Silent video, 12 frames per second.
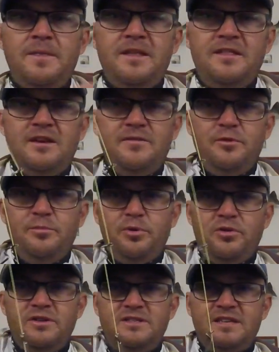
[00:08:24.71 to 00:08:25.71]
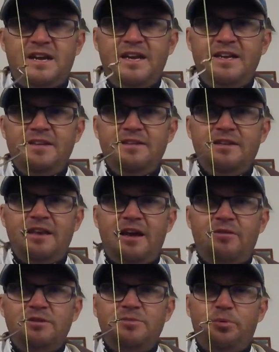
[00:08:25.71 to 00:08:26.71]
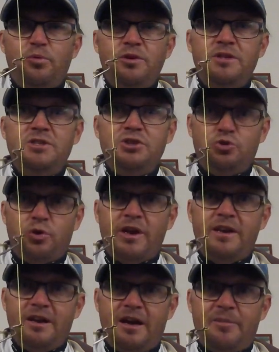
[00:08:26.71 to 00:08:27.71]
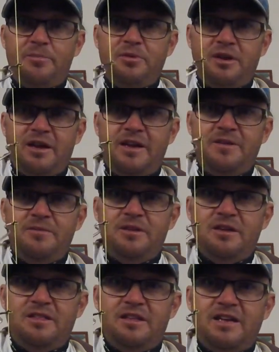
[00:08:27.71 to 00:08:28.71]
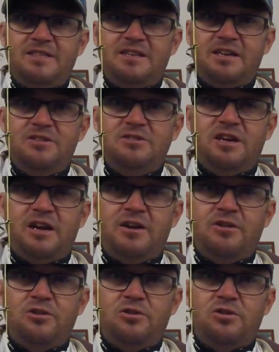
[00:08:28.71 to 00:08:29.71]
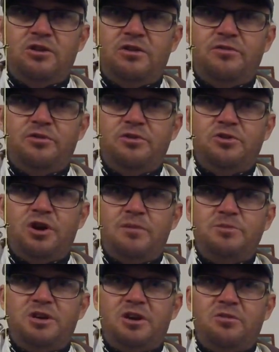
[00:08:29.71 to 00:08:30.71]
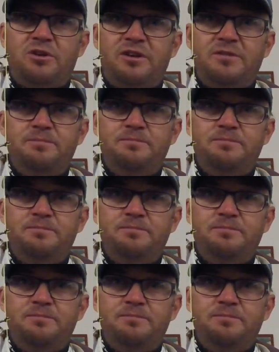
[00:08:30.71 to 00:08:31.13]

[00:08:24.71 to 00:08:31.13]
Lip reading: And then if you pull it tight, now it's pointed straight up, okay? And that's how you tie your hook on for a drop shot rig.